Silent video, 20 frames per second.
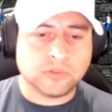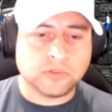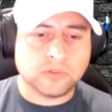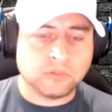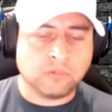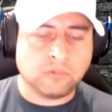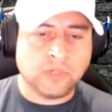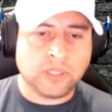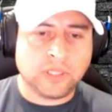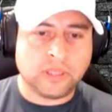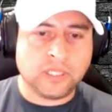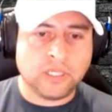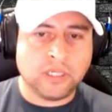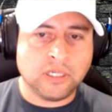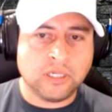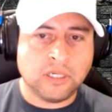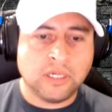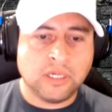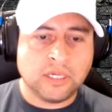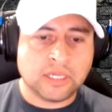with
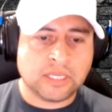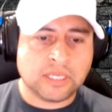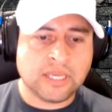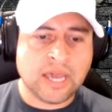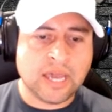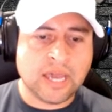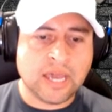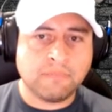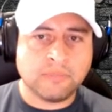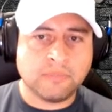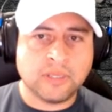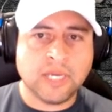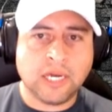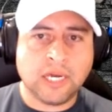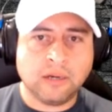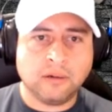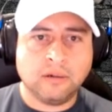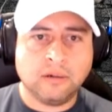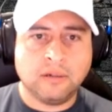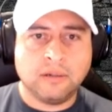Gab,
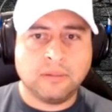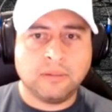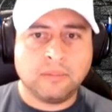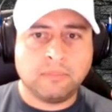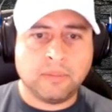Getter,